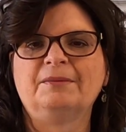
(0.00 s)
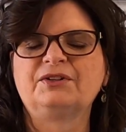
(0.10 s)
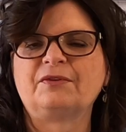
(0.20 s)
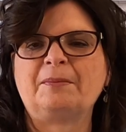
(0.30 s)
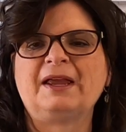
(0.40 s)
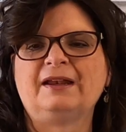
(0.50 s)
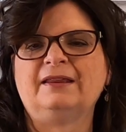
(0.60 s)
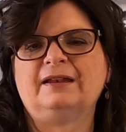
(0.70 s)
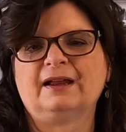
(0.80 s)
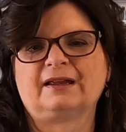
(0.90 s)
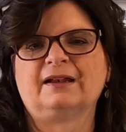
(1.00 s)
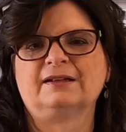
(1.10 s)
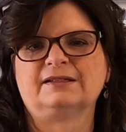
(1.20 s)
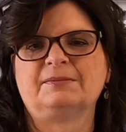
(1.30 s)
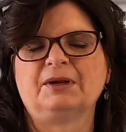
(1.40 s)
much of a pain in the neck it
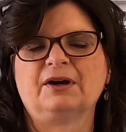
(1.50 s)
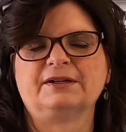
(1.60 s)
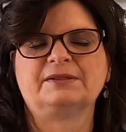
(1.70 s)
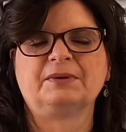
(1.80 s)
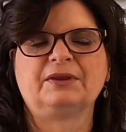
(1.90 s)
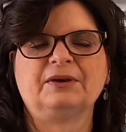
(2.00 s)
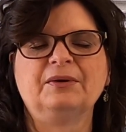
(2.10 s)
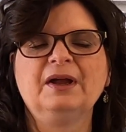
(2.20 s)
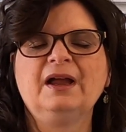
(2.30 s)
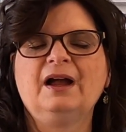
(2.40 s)
is, to be honest with you.